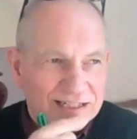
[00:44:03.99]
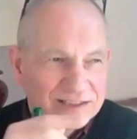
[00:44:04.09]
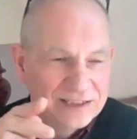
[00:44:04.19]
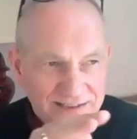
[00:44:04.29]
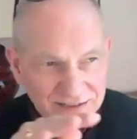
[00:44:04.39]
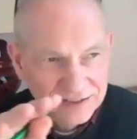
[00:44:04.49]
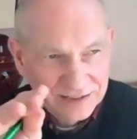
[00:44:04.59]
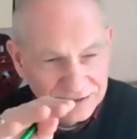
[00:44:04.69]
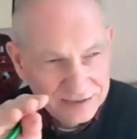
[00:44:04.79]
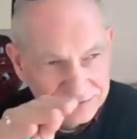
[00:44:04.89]
digest
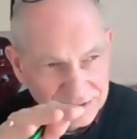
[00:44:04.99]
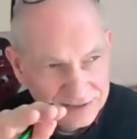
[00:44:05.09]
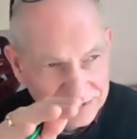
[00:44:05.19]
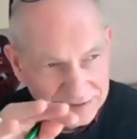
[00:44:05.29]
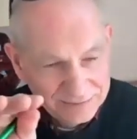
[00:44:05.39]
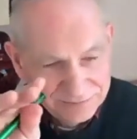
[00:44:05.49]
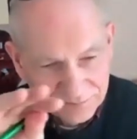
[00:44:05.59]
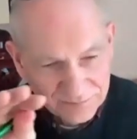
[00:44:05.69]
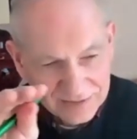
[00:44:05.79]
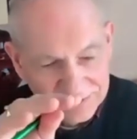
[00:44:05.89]

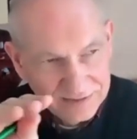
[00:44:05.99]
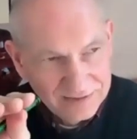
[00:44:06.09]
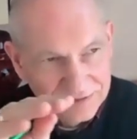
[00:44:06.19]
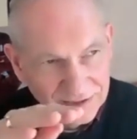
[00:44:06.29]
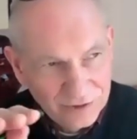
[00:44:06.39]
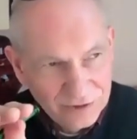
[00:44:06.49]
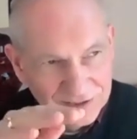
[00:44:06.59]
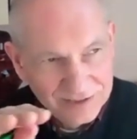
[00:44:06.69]
all